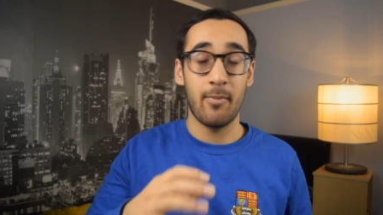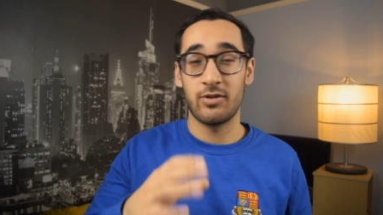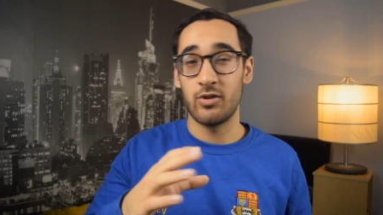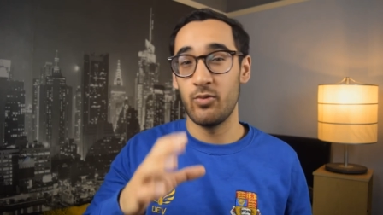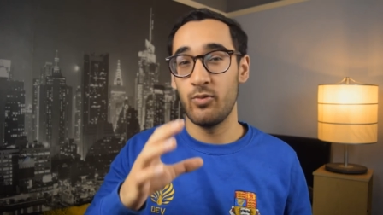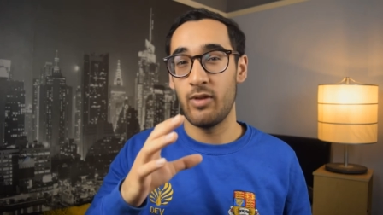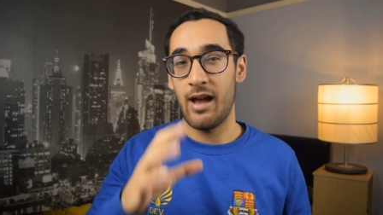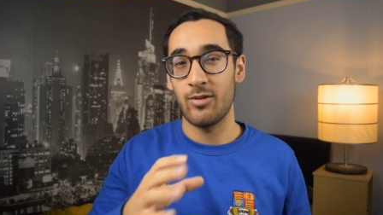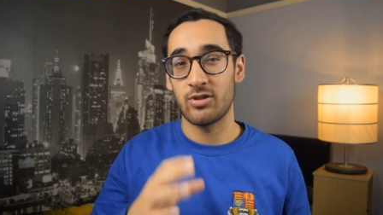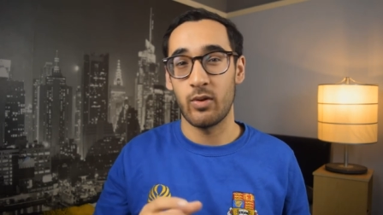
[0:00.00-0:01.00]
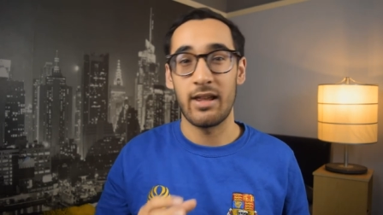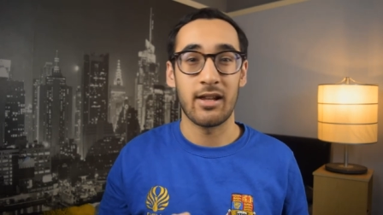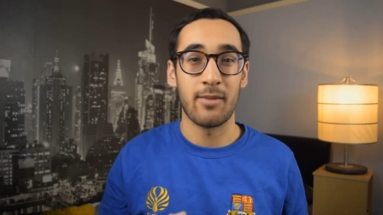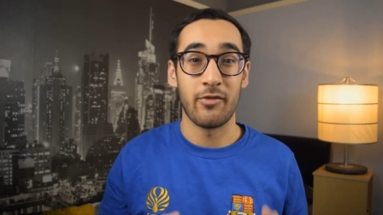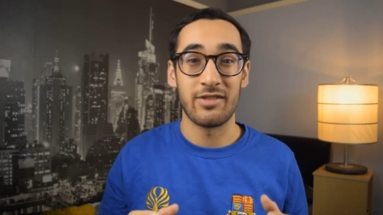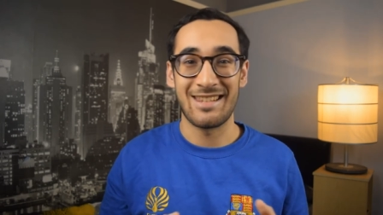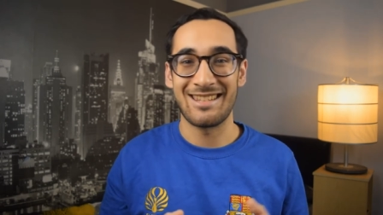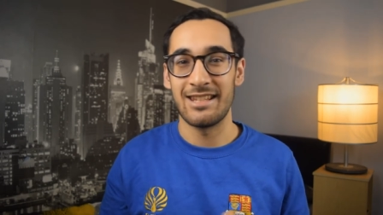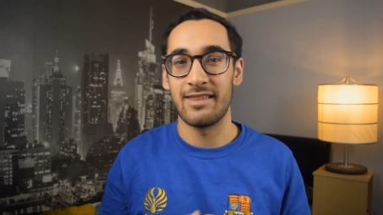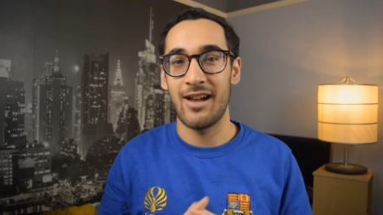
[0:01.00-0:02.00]
up to the household income of
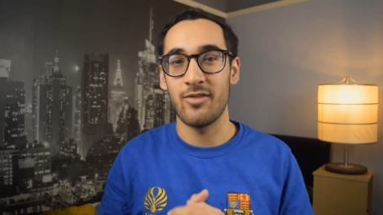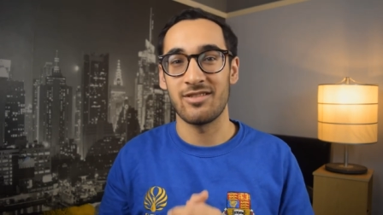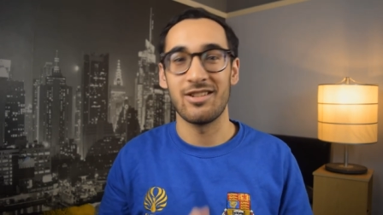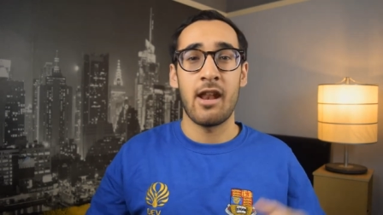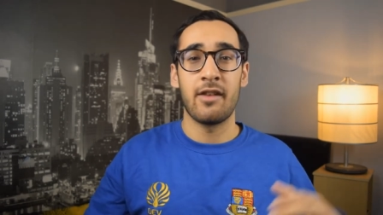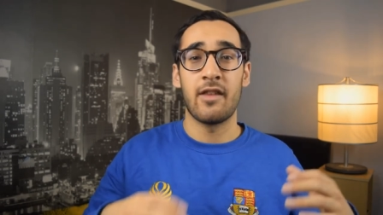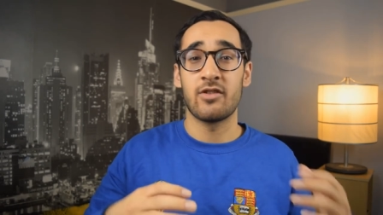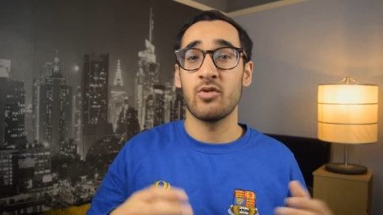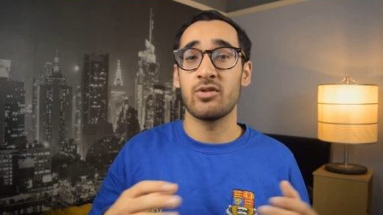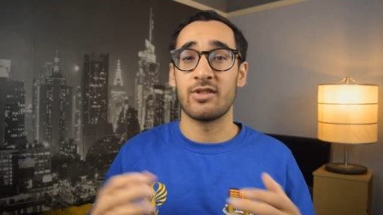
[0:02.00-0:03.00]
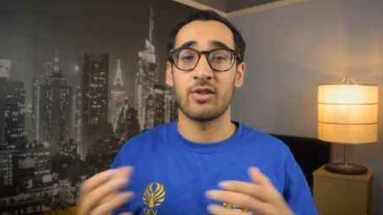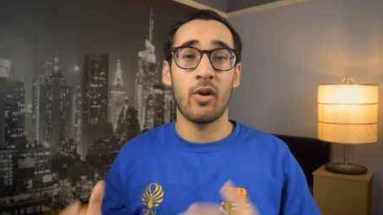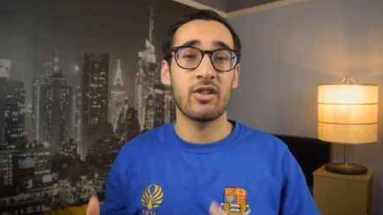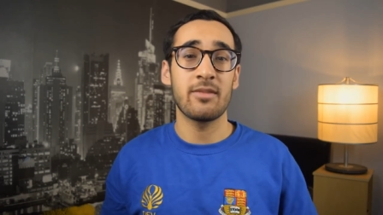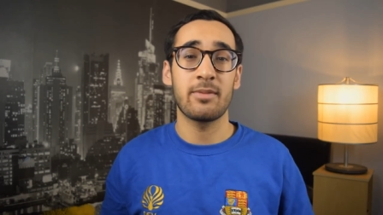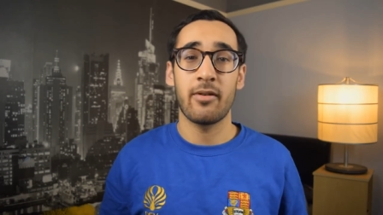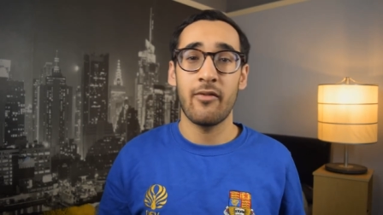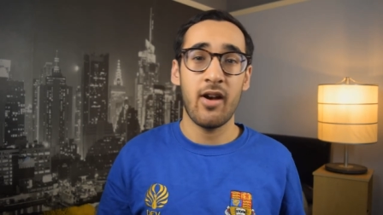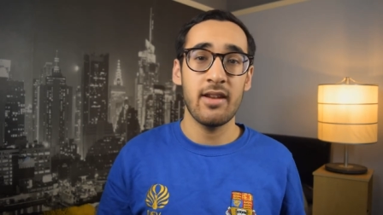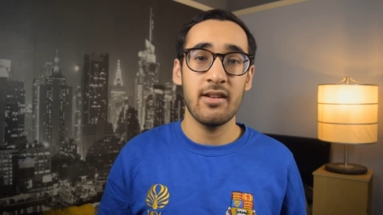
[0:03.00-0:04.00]
60,000. And there's also scholarships
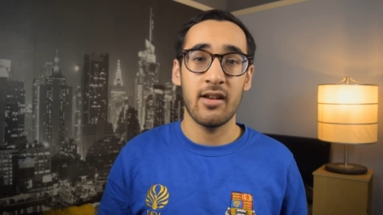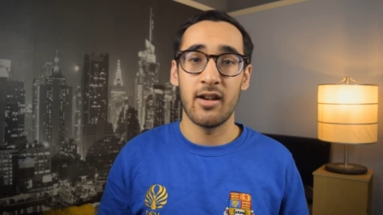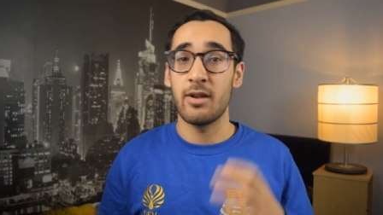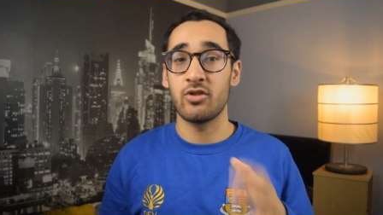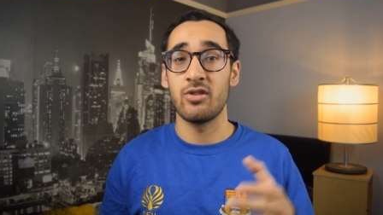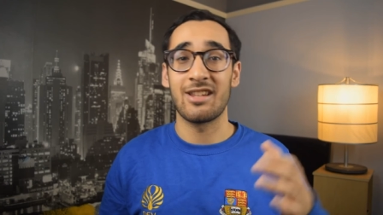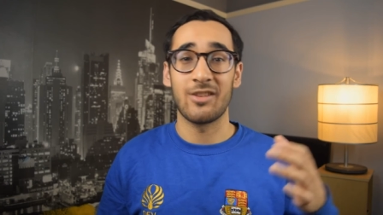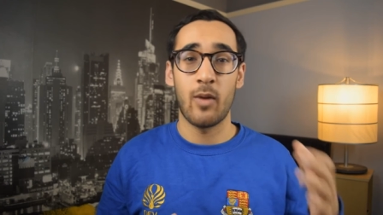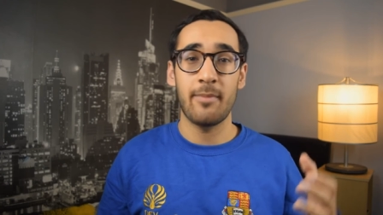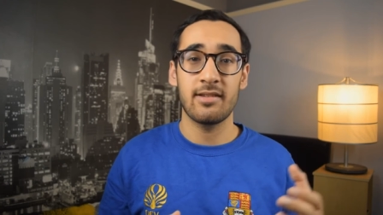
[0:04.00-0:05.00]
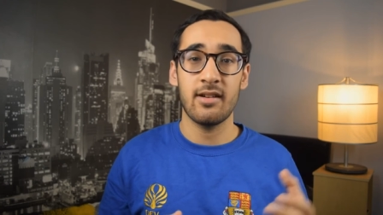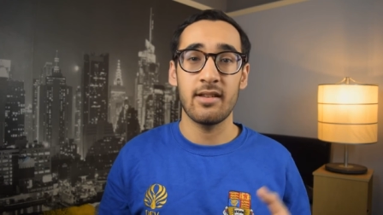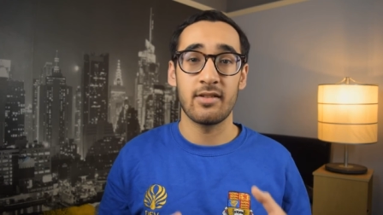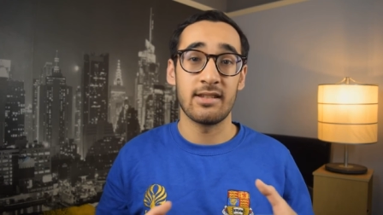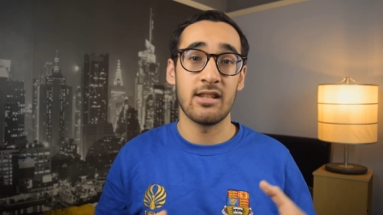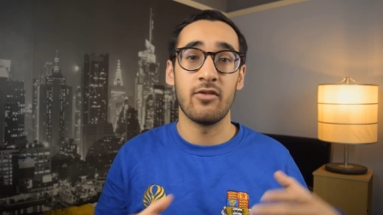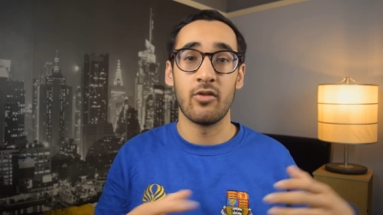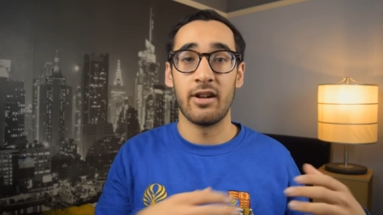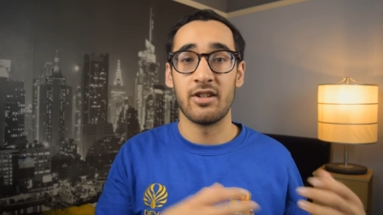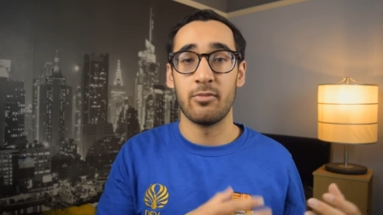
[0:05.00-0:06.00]
provided, so make sure you check the website to see
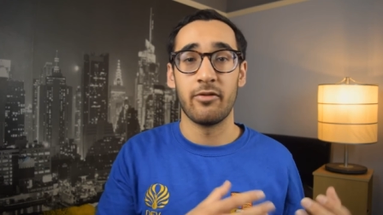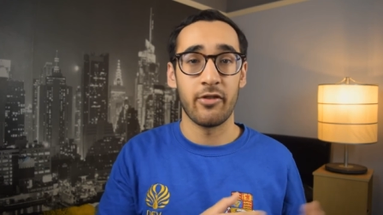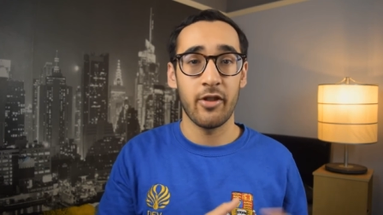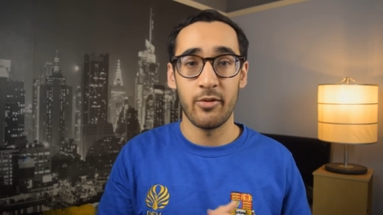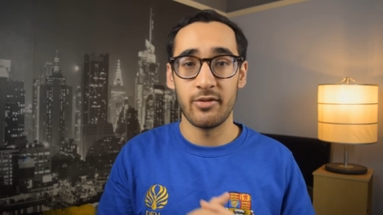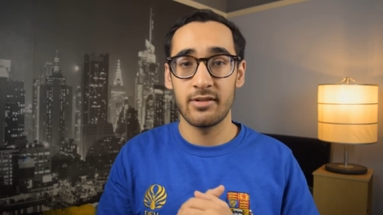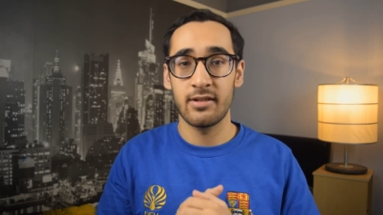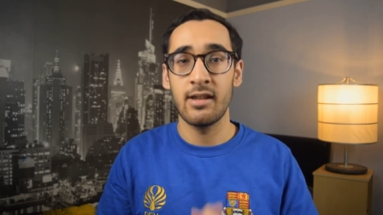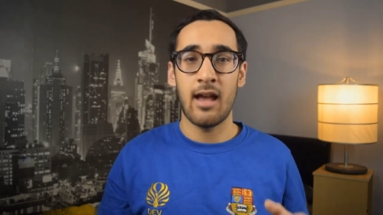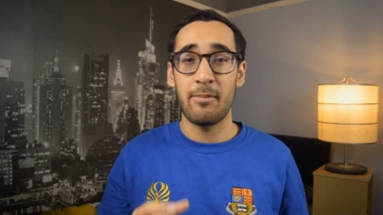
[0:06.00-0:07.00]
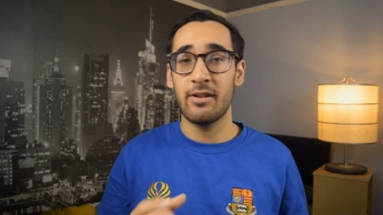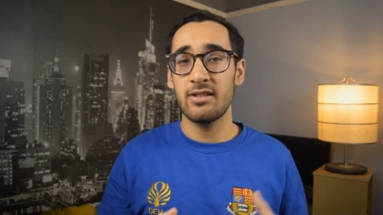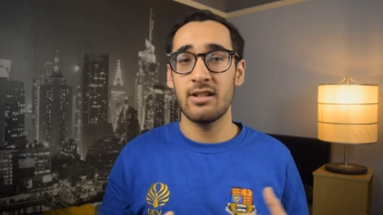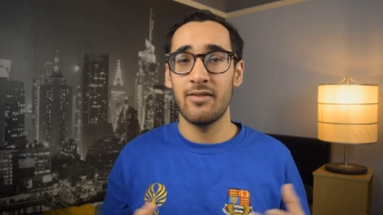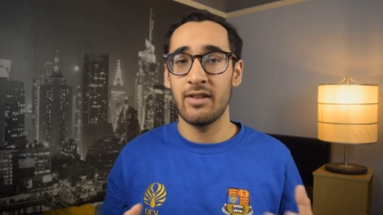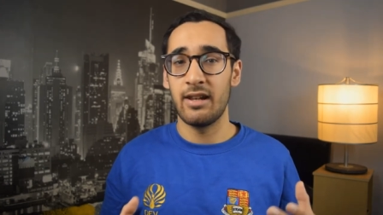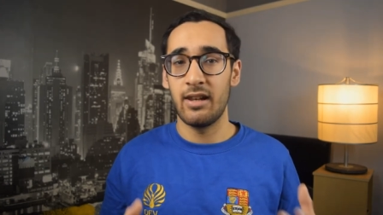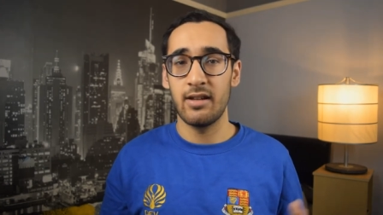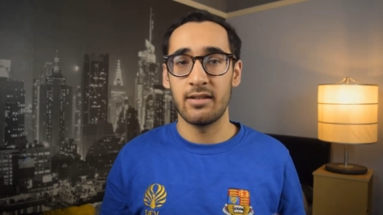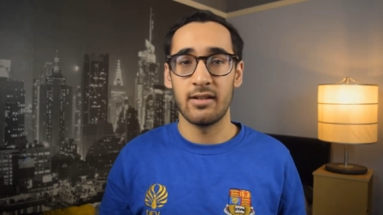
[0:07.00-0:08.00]
if you're eligible for those. And because you're living
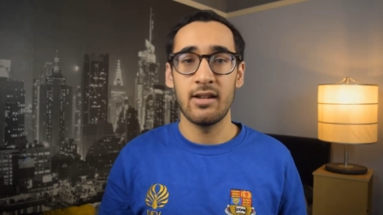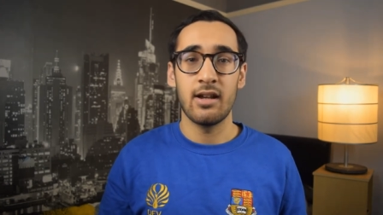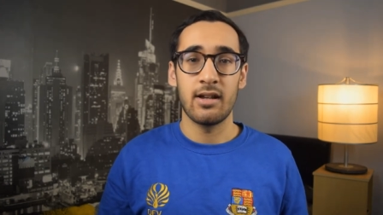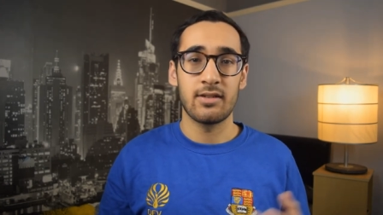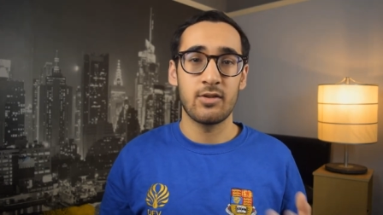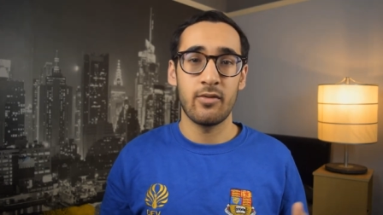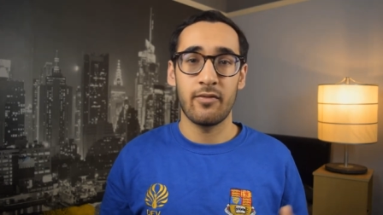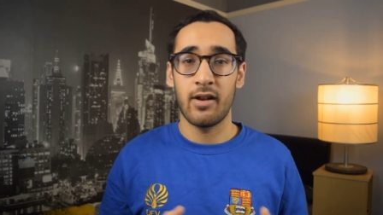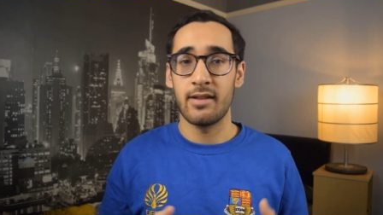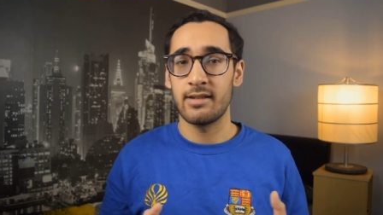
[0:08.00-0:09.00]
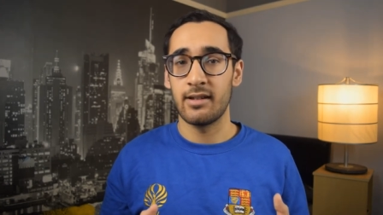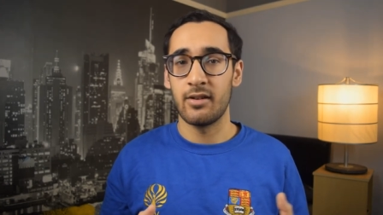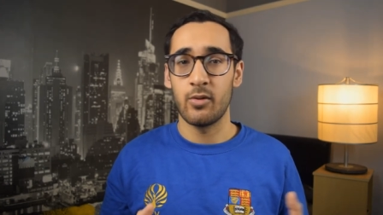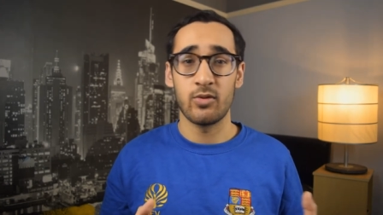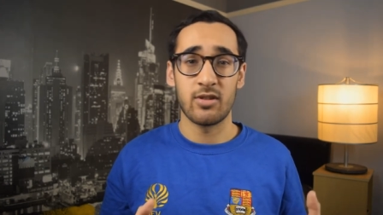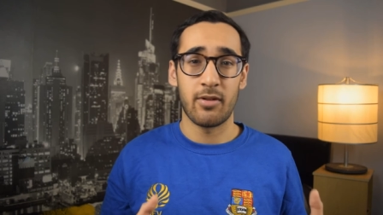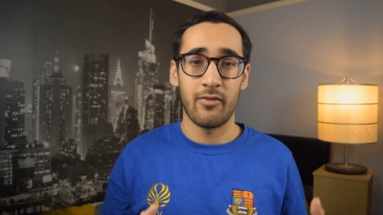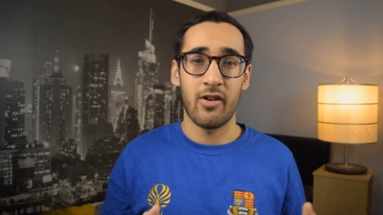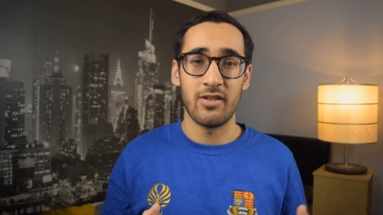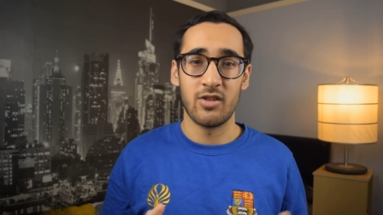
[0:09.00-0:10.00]
in London, Student Finance England also
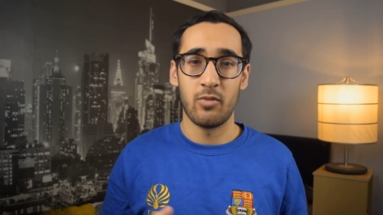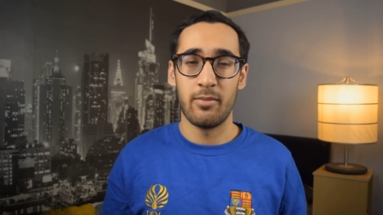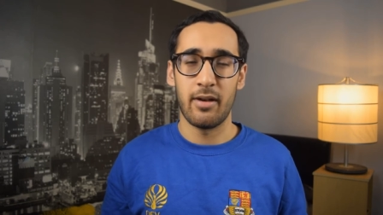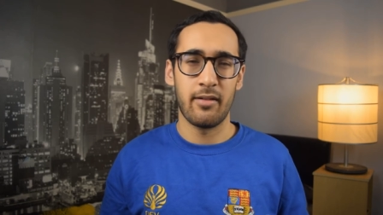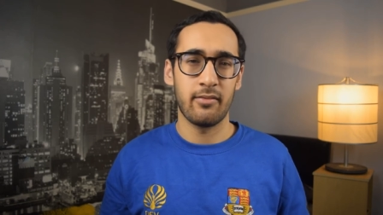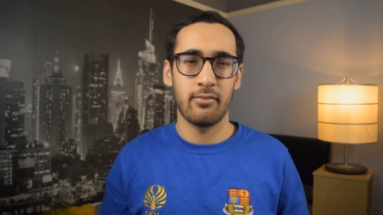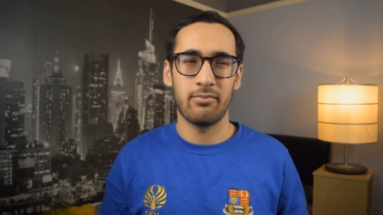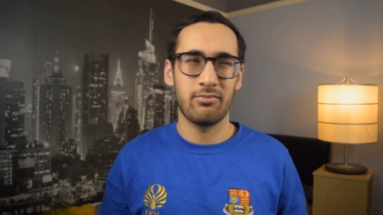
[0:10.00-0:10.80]
provides you with about